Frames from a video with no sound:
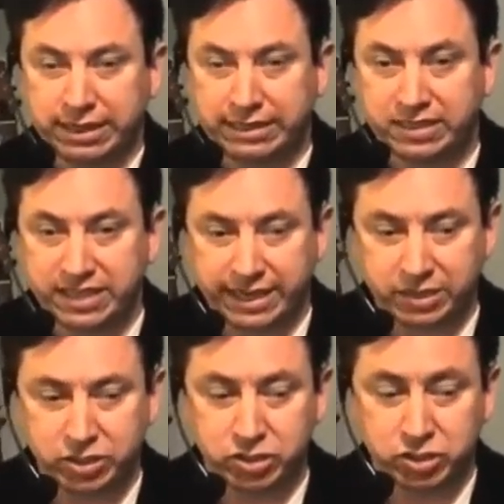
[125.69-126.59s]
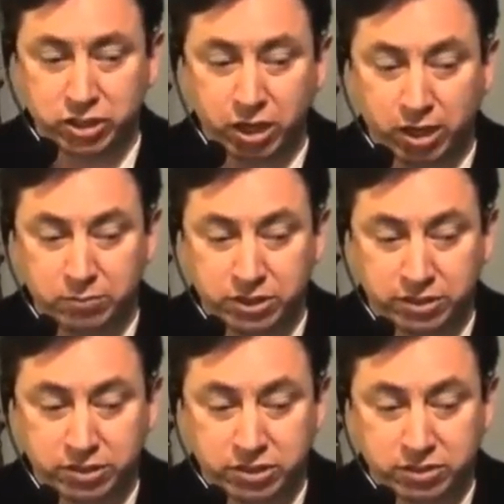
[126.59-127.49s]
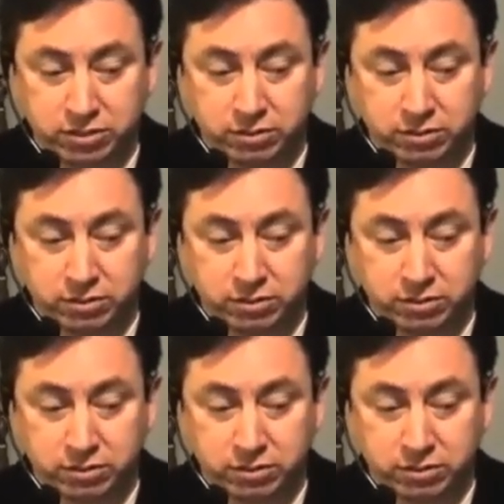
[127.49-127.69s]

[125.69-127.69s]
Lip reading: and attaches to objects.